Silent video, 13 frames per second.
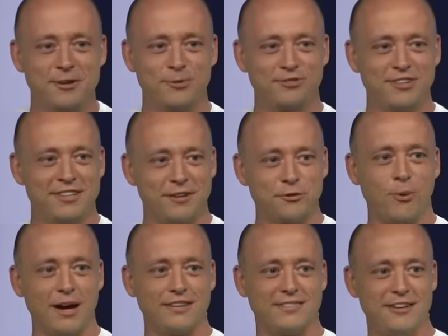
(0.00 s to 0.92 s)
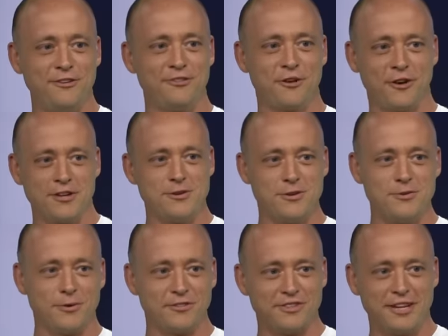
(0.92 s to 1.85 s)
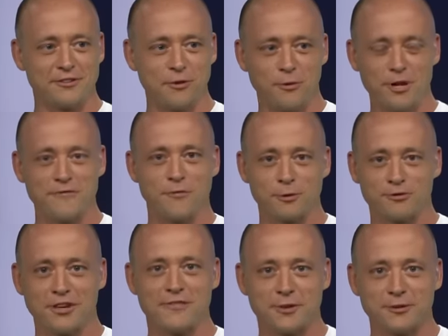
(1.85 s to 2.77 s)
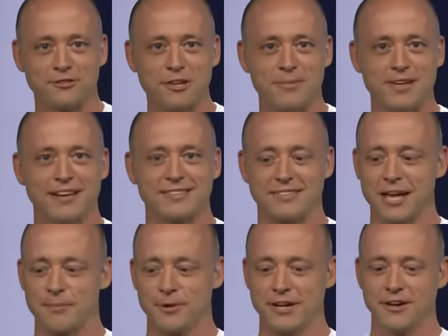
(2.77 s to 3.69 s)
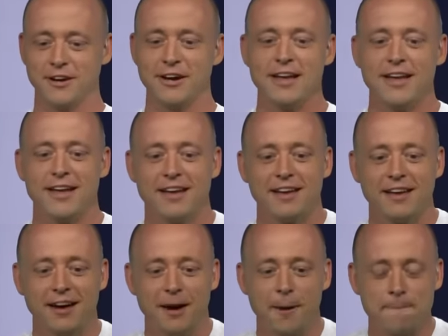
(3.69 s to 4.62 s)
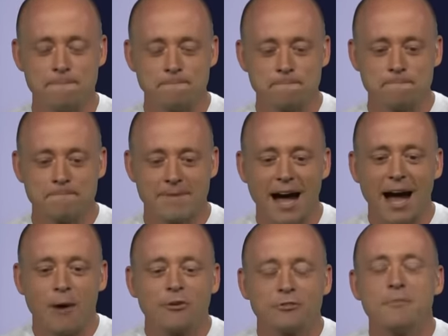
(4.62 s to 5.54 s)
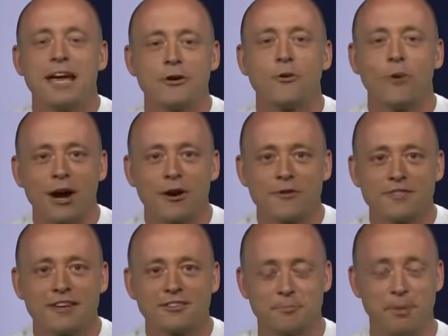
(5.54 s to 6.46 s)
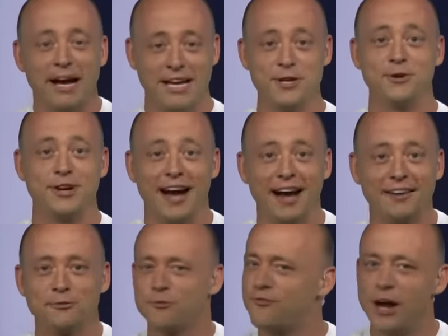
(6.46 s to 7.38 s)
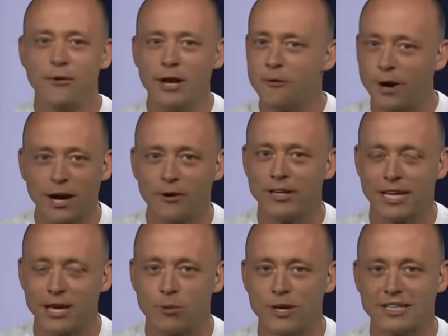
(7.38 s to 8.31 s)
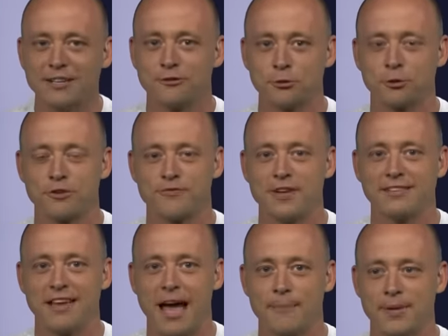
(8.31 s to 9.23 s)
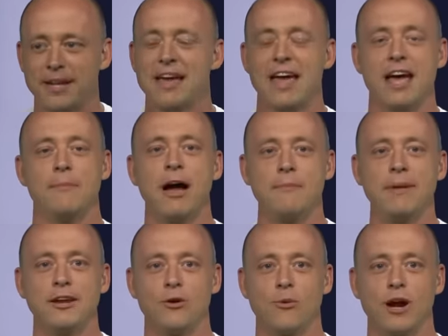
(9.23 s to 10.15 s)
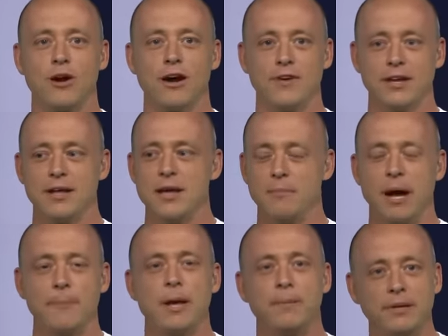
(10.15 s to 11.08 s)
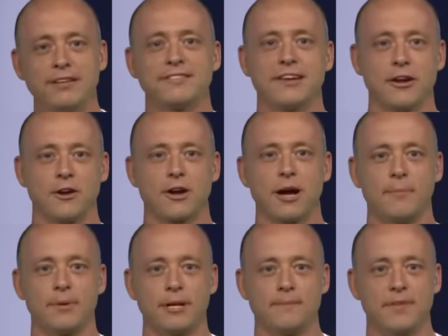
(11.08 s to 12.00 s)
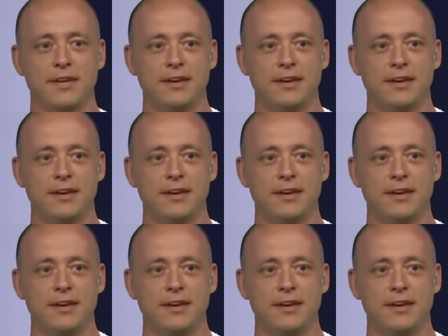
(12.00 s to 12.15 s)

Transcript: you see this white t-shirt and you don't see a twenty-four seven or C B S label here. Um, I was made aware of this by you guys. Very rarely when these sorts of things happen am I made aware of it by people inside our company.